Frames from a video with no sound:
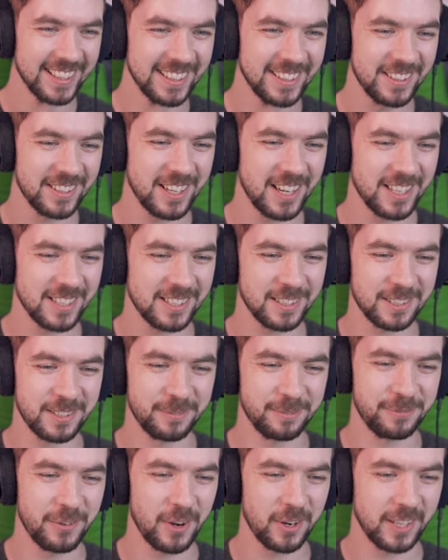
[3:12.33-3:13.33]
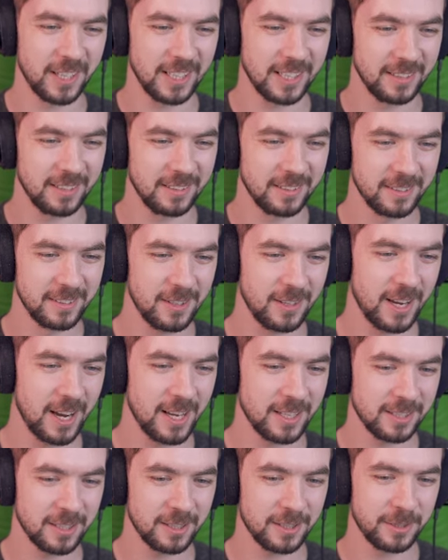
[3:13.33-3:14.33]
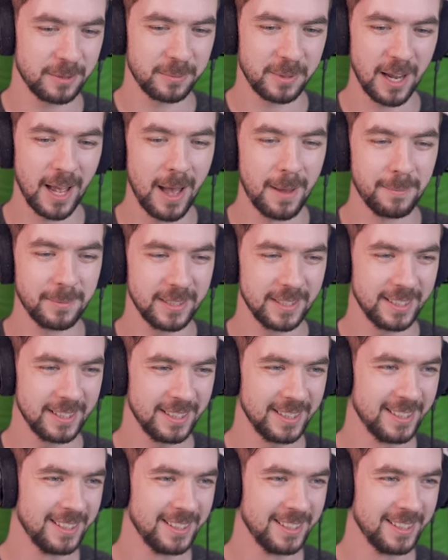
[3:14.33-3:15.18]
You guys got some fucking... You guys got some comedy.